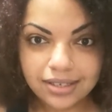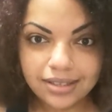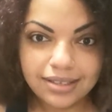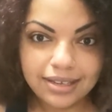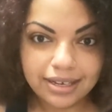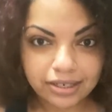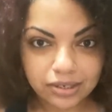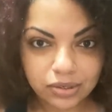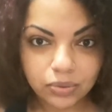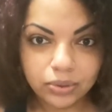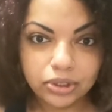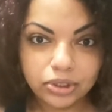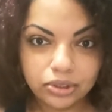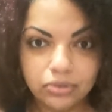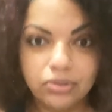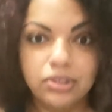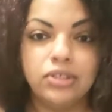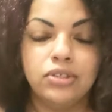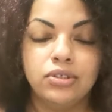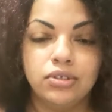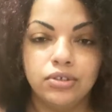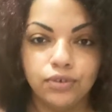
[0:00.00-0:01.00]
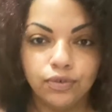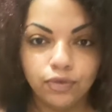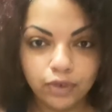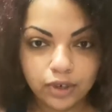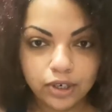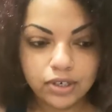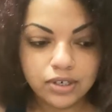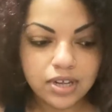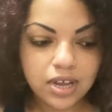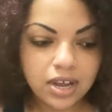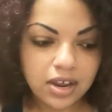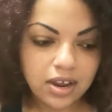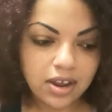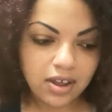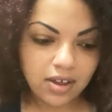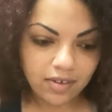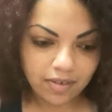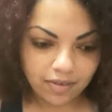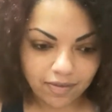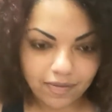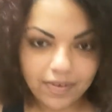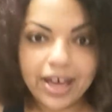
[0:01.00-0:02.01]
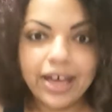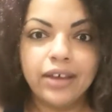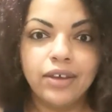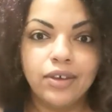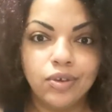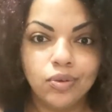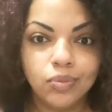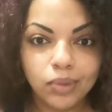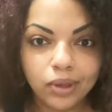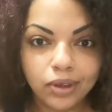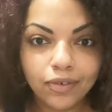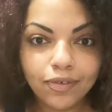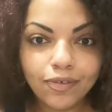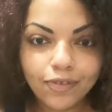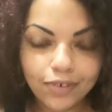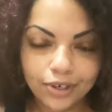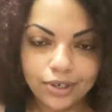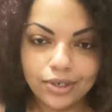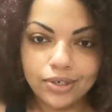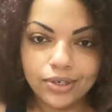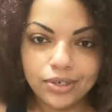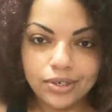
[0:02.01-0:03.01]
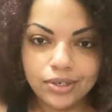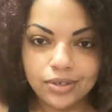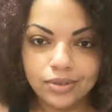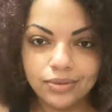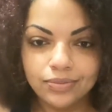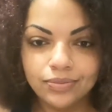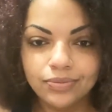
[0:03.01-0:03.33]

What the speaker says: that's what you need to do first. Vacuum it first.